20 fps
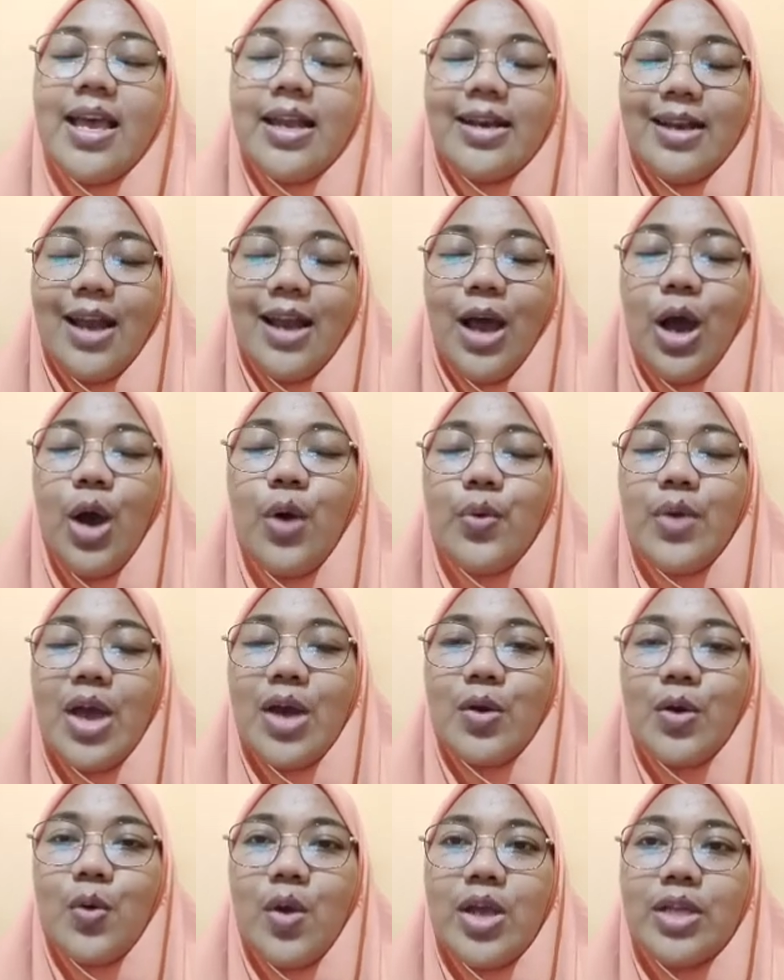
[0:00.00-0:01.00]
Now we
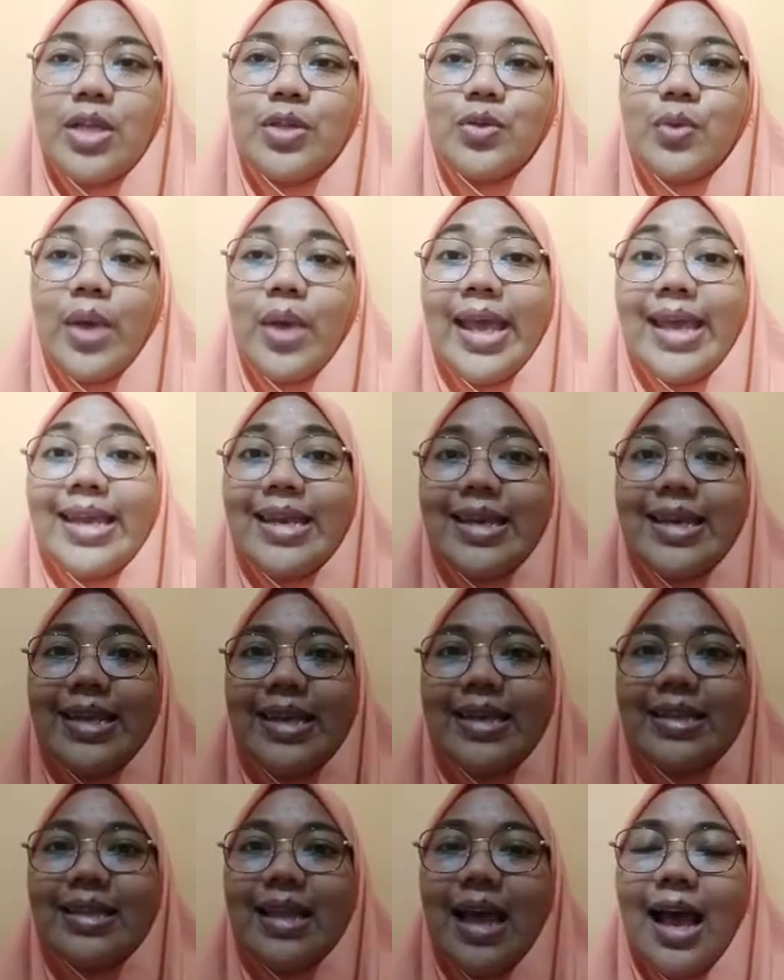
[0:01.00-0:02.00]
are going to
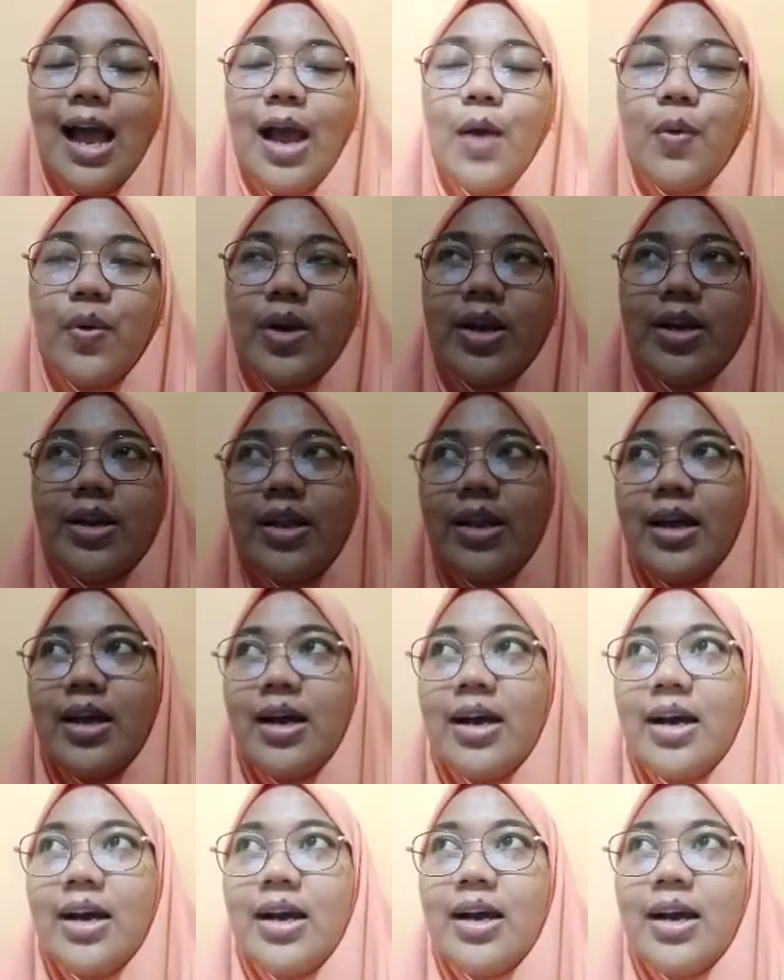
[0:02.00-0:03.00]
edit
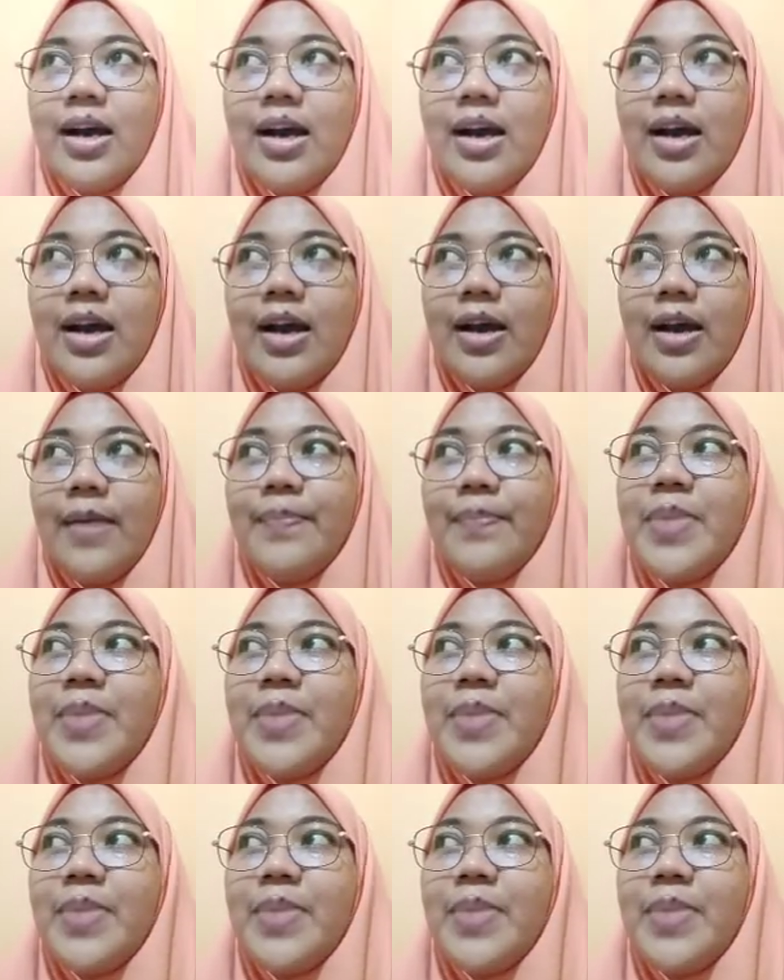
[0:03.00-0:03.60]
our